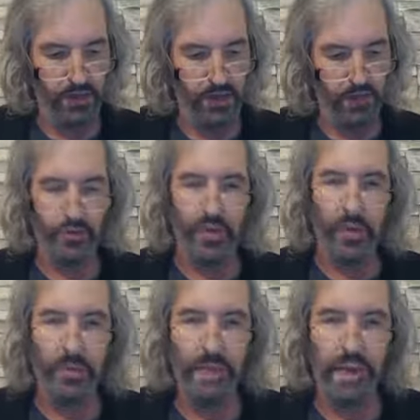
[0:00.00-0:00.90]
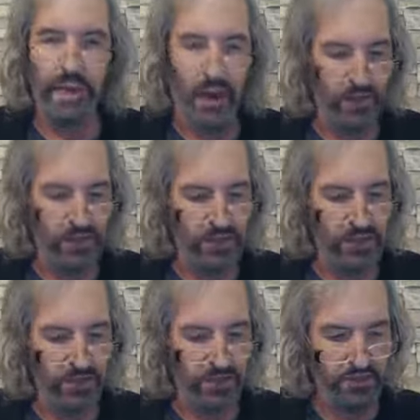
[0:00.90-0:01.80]
so that we may
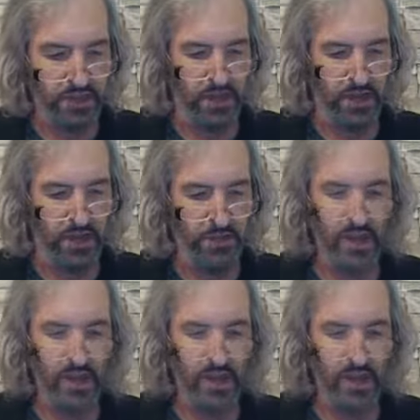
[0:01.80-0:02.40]
confidently say,